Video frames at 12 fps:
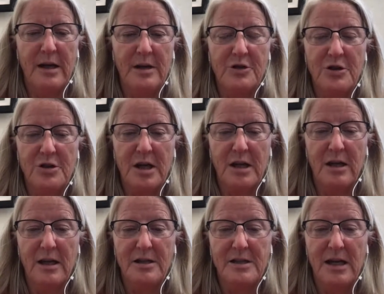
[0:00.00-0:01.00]
I guess she's got a
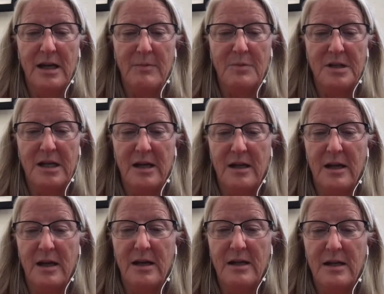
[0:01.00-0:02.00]
luxating
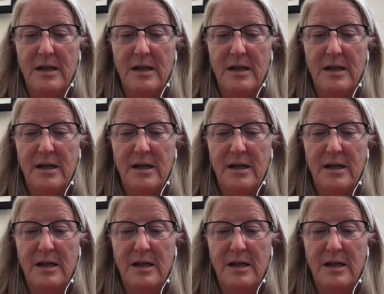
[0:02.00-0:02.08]
patella.